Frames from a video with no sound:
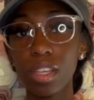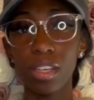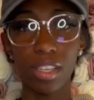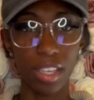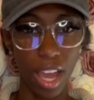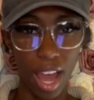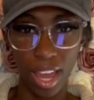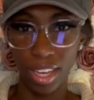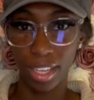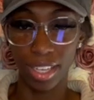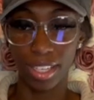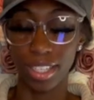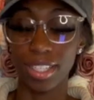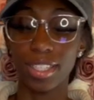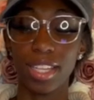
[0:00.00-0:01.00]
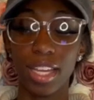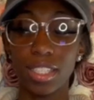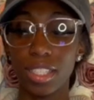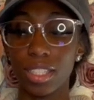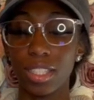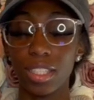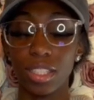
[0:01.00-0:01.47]
Yeah, I love these. They
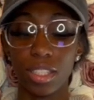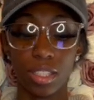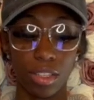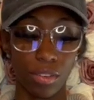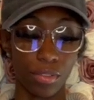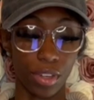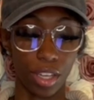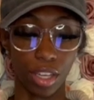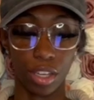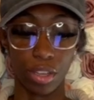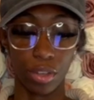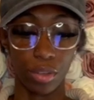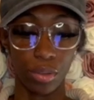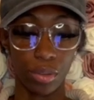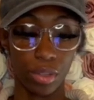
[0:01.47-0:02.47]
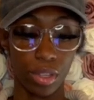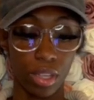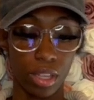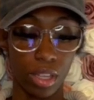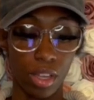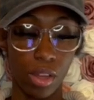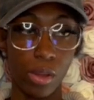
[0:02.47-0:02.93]
just look so freaking cute
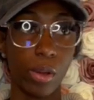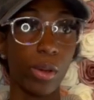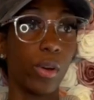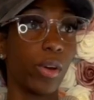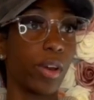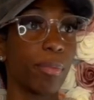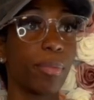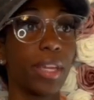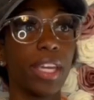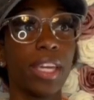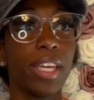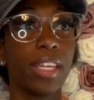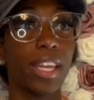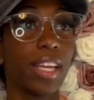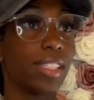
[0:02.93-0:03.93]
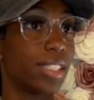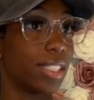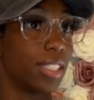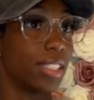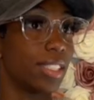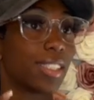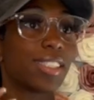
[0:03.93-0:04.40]
on me. They
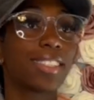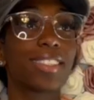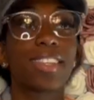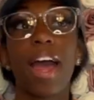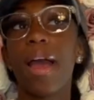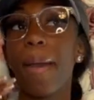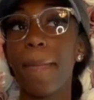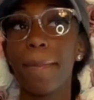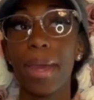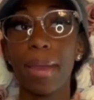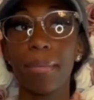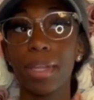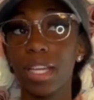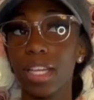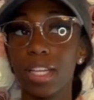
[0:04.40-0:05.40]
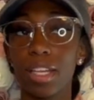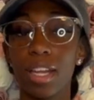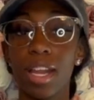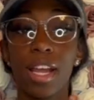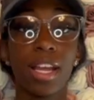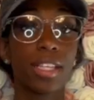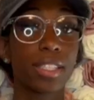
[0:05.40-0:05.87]
just make me look
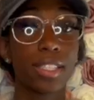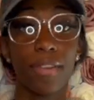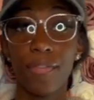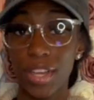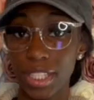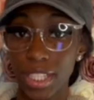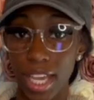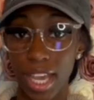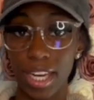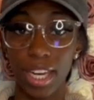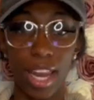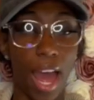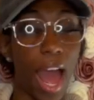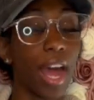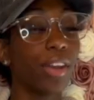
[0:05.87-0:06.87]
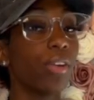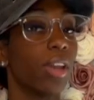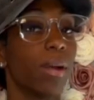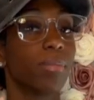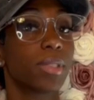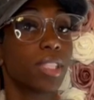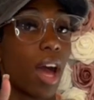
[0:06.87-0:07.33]
sophisticated. Like I know what
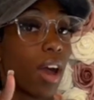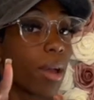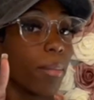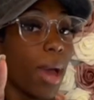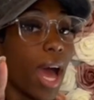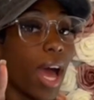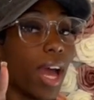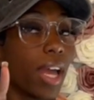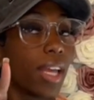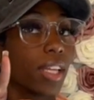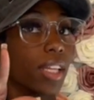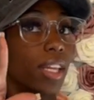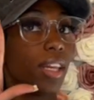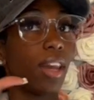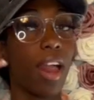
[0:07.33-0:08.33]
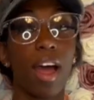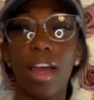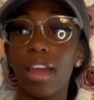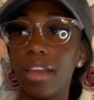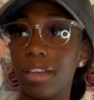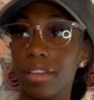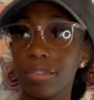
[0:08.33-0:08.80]
I'm talking about.
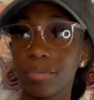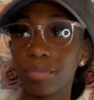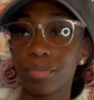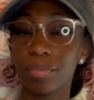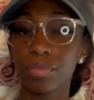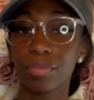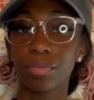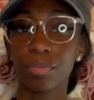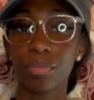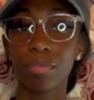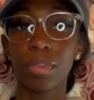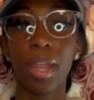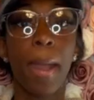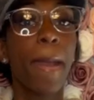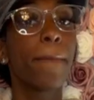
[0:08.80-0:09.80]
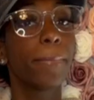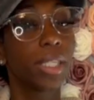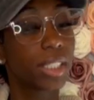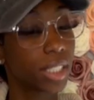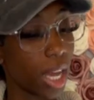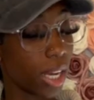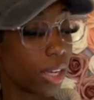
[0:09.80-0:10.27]
Like
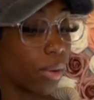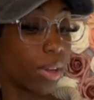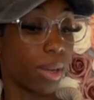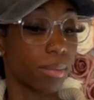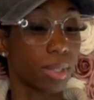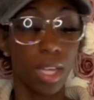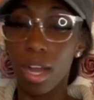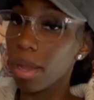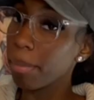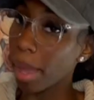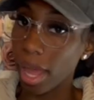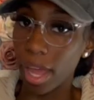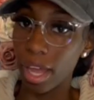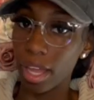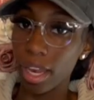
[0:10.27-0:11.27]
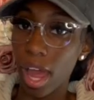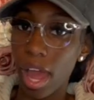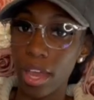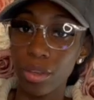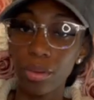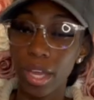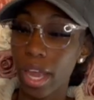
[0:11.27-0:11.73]
y'all know what I'm talking about.
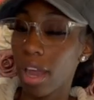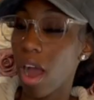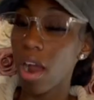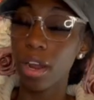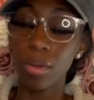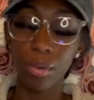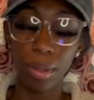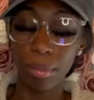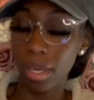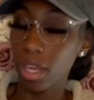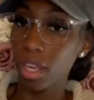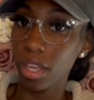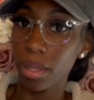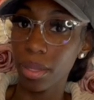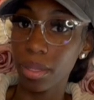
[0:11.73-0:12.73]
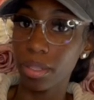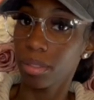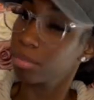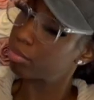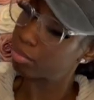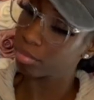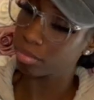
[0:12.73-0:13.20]
Like you can't argue with me.
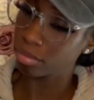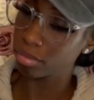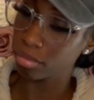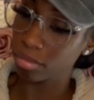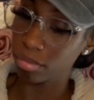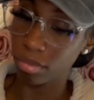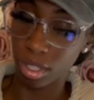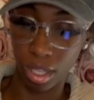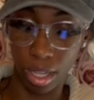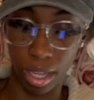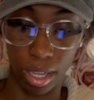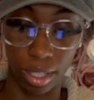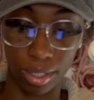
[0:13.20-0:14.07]
Yeah.